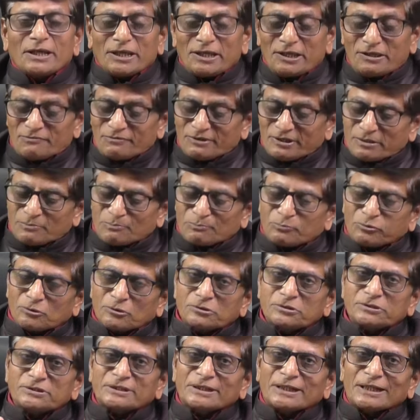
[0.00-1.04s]
even
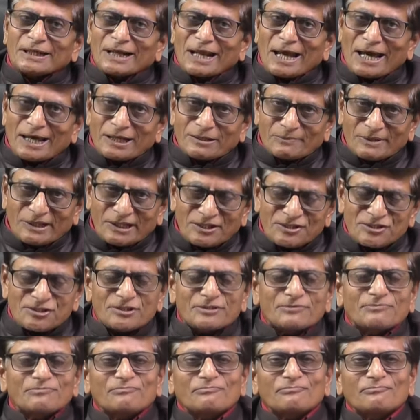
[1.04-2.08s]

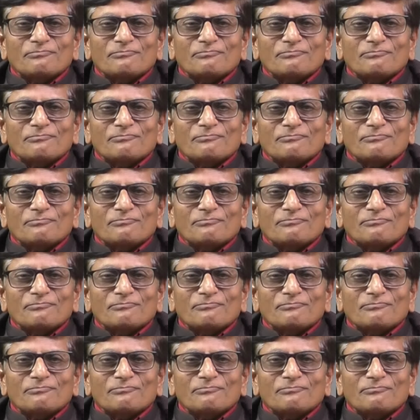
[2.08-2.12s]
post-retirement,